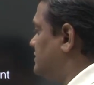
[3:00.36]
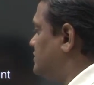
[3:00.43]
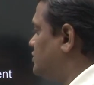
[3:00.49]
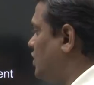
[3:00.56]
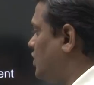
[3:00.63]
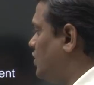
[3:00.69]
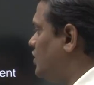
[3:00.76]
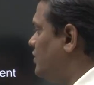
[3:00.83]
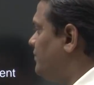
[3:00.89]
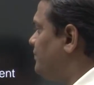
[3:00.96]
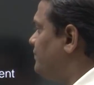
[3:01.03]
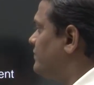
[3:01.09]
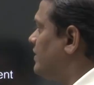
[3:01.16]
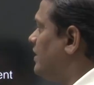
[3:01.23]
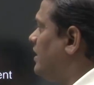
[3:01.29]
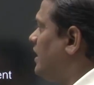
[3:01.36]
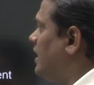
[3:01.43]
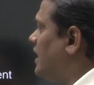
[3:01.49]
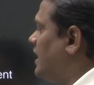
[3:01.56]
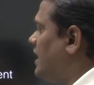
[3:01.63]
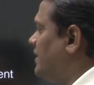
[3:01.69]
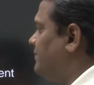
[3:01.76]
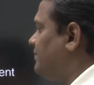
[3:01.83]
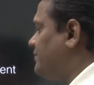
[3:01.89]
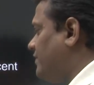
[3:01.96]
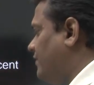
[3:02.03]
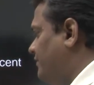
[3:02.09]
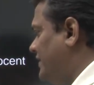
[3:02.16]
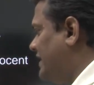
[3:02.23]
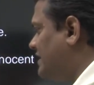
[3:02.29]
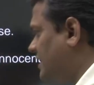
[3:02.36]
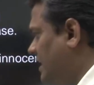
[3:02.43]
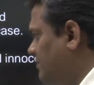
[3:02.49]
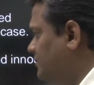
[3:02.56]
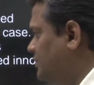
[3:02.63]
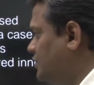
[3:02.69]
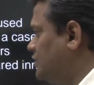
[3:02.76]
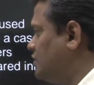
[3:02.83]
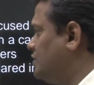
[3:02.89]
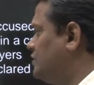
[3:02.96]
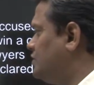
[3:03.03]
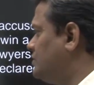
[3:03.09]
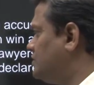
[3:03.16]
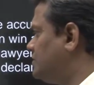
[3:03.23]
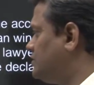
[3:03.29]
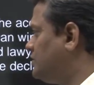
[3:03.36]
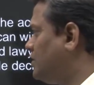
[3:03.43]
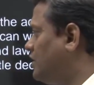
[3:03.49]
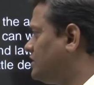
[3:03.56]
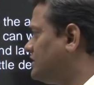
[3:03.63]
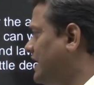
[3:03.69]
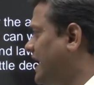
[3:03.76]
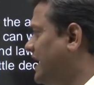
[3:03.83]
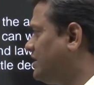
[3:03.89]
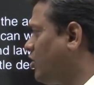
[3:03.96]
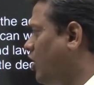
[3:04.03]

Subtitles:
So we come to know that